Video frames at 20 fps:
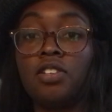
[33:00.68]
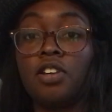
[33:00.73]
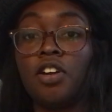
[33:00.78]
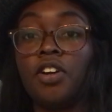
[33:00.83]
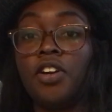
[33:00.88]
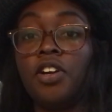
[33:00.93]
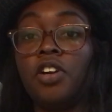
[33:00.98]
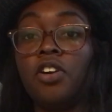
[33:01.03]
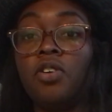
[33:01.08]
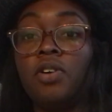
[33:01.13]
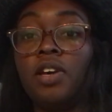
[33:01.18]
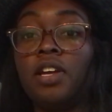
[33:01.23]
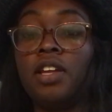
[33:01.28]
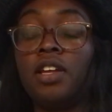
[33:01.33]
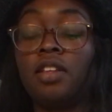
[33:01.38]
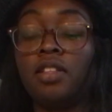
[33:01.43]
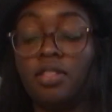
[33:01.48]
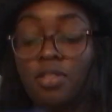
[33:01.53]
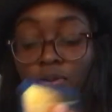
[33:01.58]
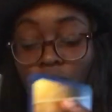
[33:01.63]
aren't
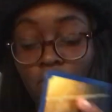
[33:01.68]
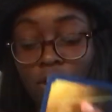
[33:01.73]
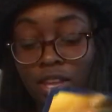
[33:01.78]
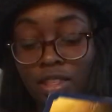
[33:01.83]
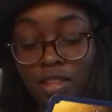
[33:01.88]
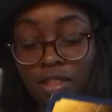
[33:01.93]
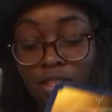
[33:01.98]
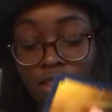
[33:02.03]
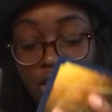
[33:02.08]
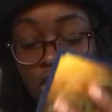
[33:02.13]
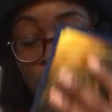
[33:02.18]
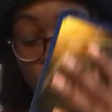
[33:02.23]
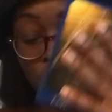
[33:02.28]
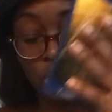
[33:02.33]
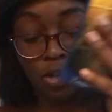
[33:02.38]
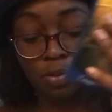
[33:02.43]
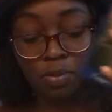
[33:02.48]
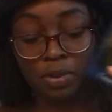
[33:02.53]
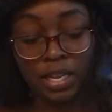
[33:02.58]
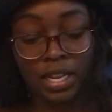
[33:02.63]
going the way that they
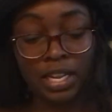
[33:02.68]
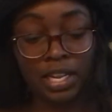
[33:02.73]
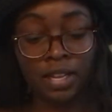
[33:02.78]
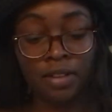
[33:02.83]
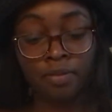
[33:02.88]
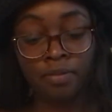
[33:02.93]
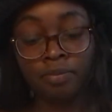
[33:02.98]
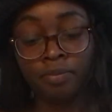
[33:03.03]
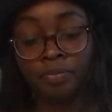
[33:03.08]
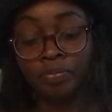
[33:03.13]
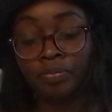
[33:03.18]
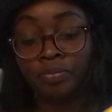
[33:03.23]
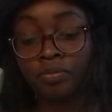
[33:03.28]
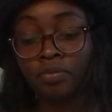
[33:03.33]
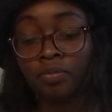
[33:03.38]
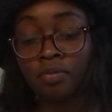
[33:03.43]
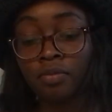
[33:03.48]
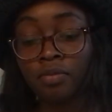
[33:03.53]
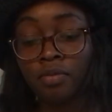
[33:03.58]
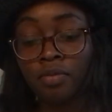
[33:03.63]
should be,
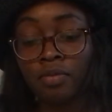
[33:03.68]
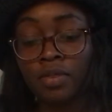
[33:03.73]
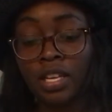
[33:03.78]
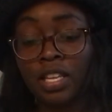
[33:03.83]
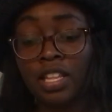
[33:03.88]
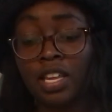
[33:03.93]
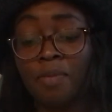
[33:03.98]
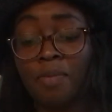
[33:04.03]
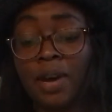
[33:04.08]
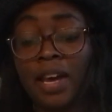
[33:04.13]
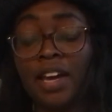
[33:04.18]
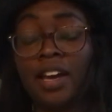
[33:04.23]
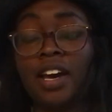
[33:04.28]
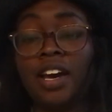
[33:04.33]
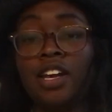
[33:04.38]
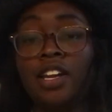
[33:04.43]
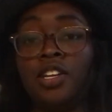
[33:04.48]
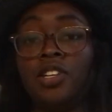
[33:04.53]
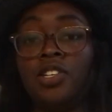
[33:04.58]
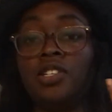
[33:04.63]
and they might
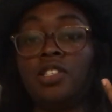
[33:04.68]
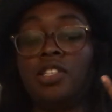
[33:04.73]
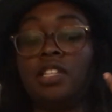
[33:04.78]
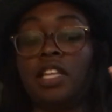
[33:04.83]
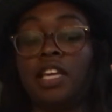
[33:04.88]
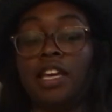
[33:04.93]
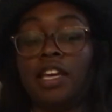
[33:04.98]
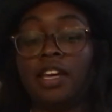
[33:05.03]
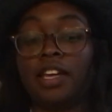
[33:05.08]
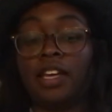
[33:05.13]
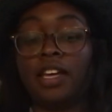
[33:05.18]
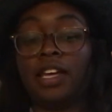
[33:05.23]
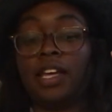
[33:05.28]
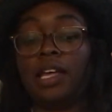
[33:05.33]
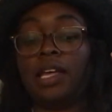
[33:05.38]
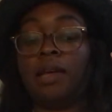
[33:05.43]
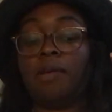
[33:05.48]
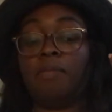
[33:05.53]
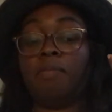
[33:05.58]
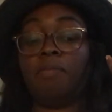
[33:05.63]
kind of just
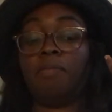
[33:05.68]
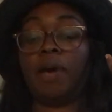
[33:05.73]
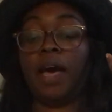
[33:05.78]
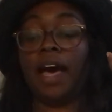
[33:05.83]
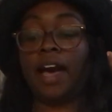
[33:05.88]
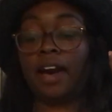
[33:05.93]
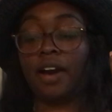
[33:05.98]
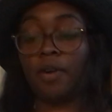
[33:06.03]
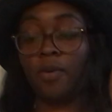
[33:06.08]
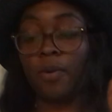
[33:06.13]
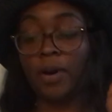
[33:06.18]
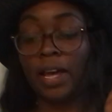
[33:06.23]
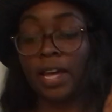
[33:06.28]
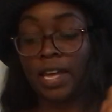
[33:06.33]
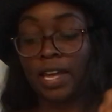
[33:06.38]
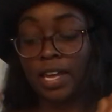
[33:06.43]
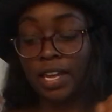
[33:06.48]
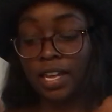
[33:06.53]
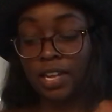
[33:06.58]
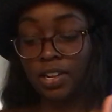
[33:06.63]
back
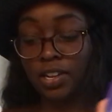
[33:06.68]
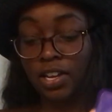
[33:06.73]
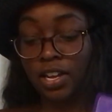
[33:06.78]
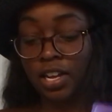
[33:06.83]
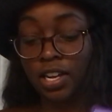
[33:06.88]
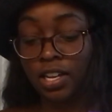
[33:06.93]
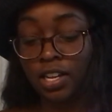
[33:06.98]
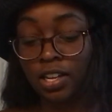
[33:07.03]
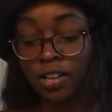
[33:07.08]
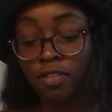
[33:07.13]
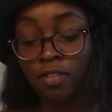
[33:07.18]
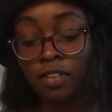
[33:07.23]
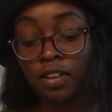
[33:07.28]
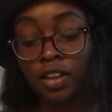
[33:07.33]
away and kind